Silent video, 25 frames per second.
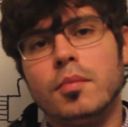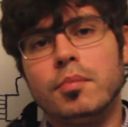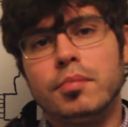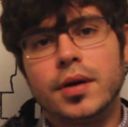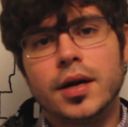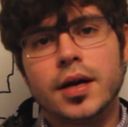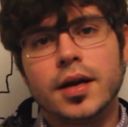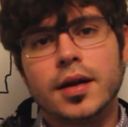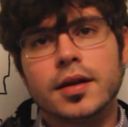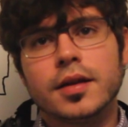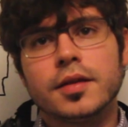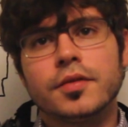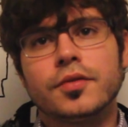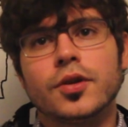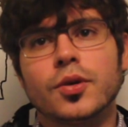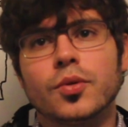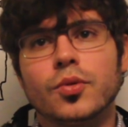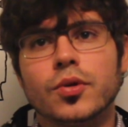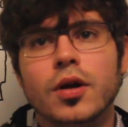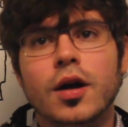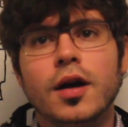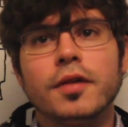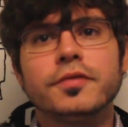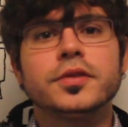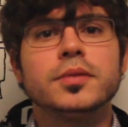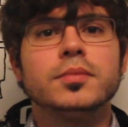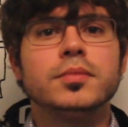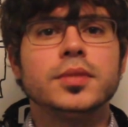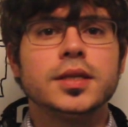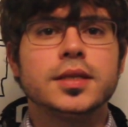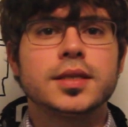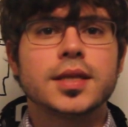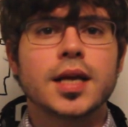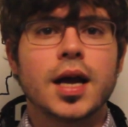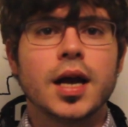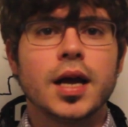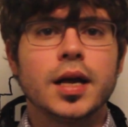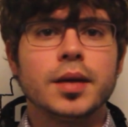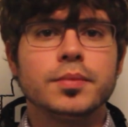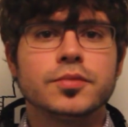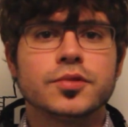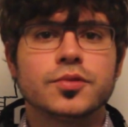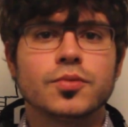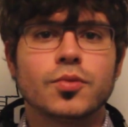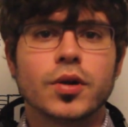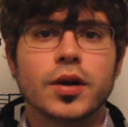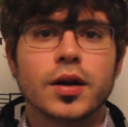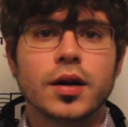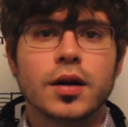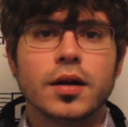but there would often be times
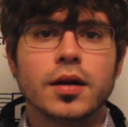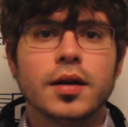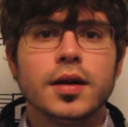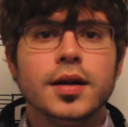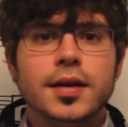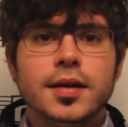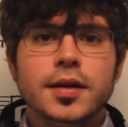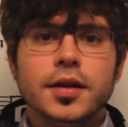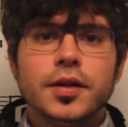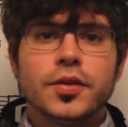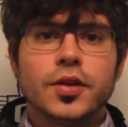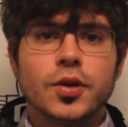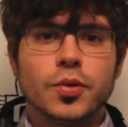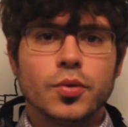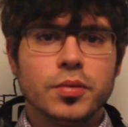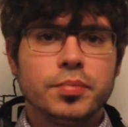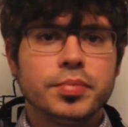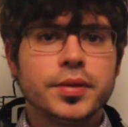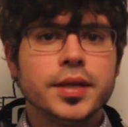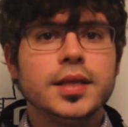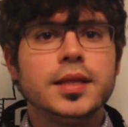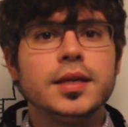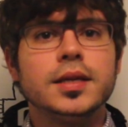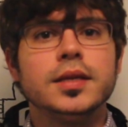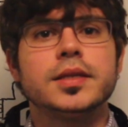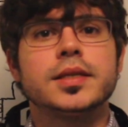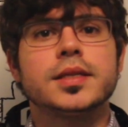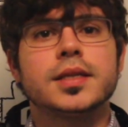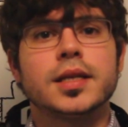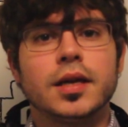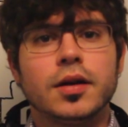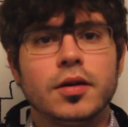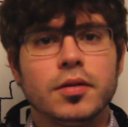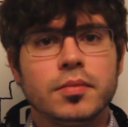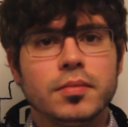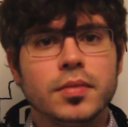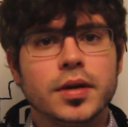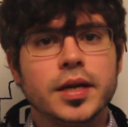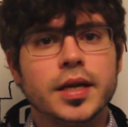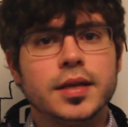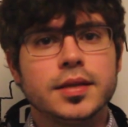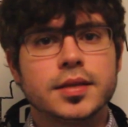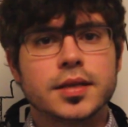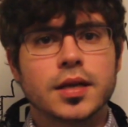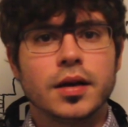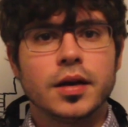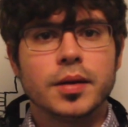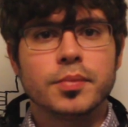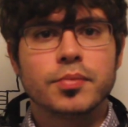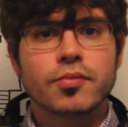where there would be these stalemate
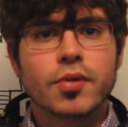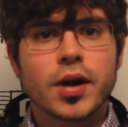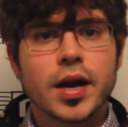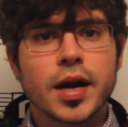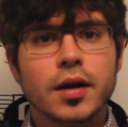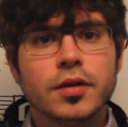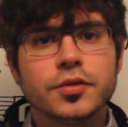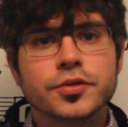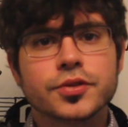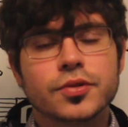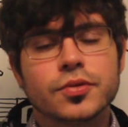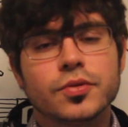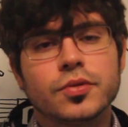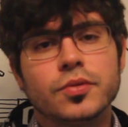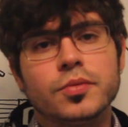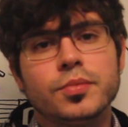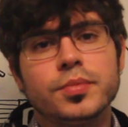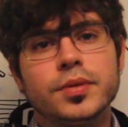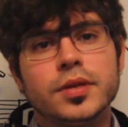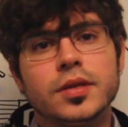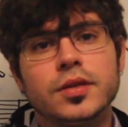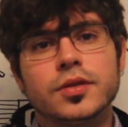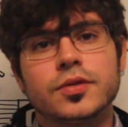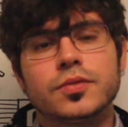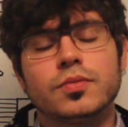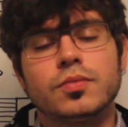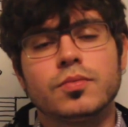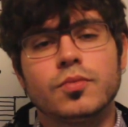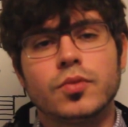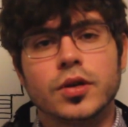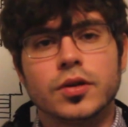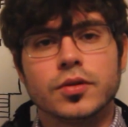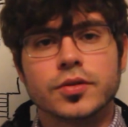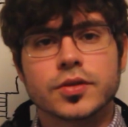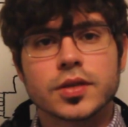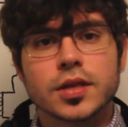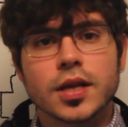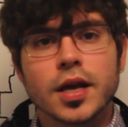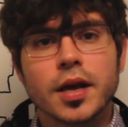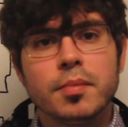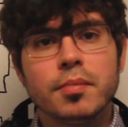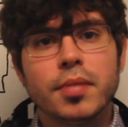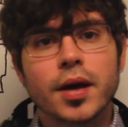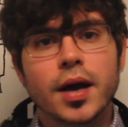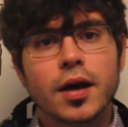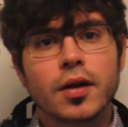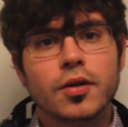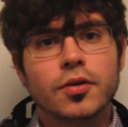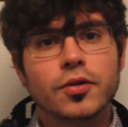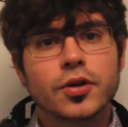type rounds, and there would be this weird snipe
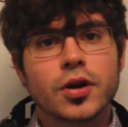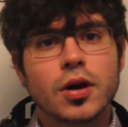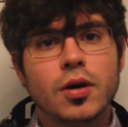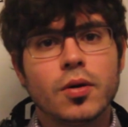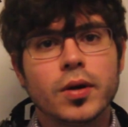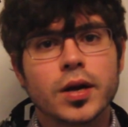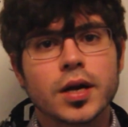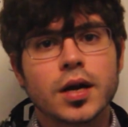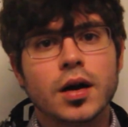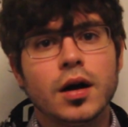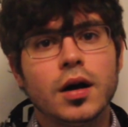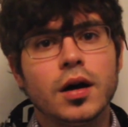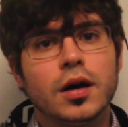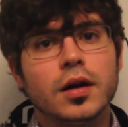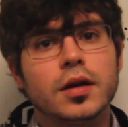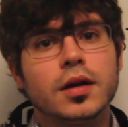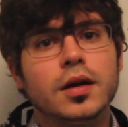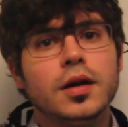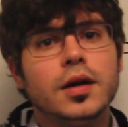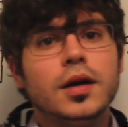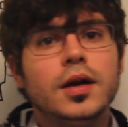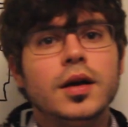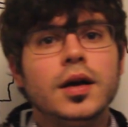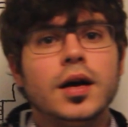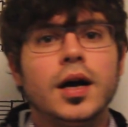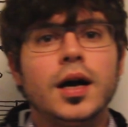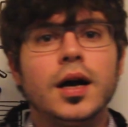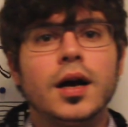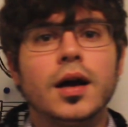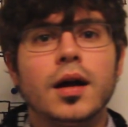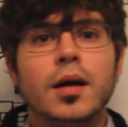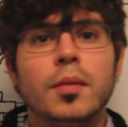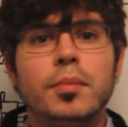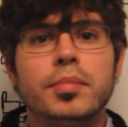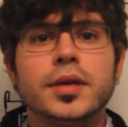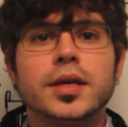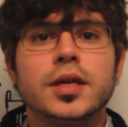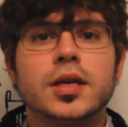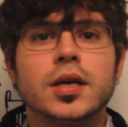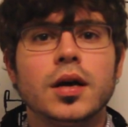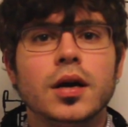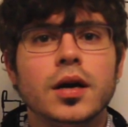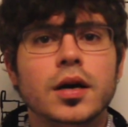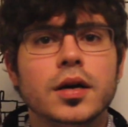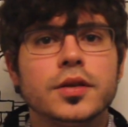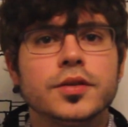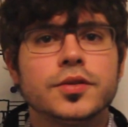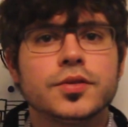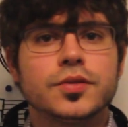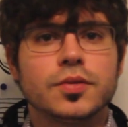battle going on
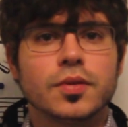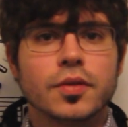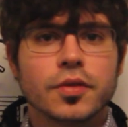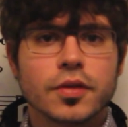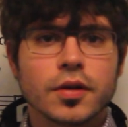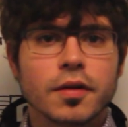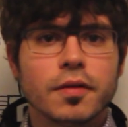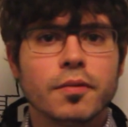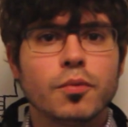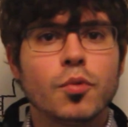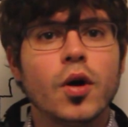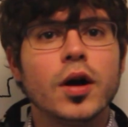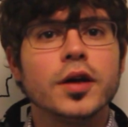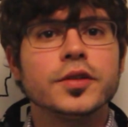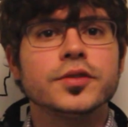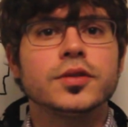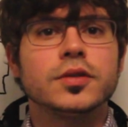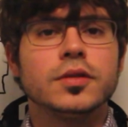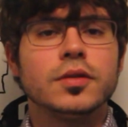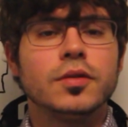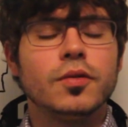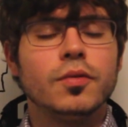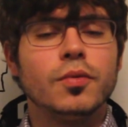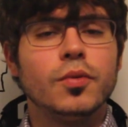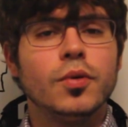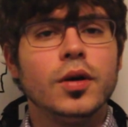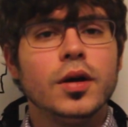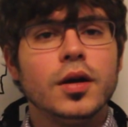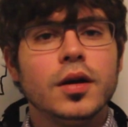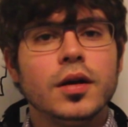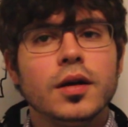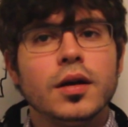because there was no